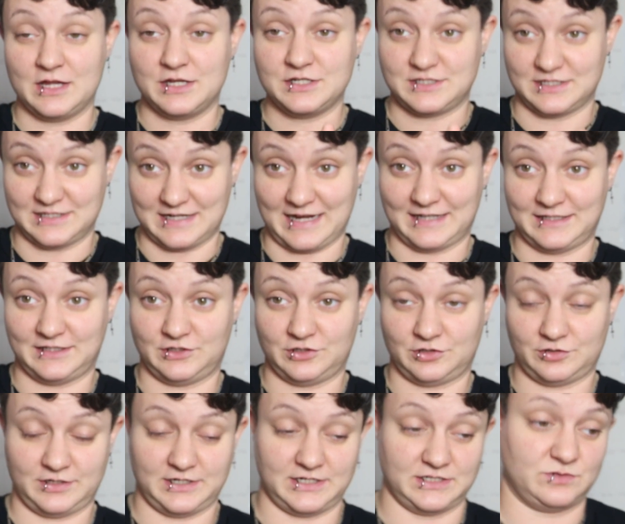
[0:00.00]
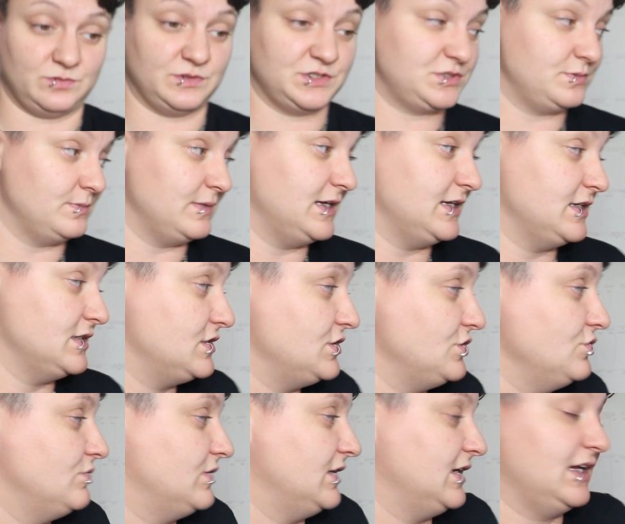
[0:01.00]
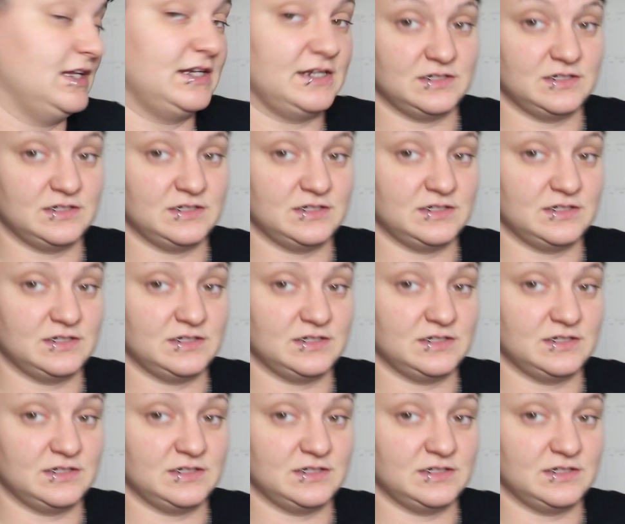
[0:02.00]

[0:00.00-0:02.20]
to 90 degrees, which means you can get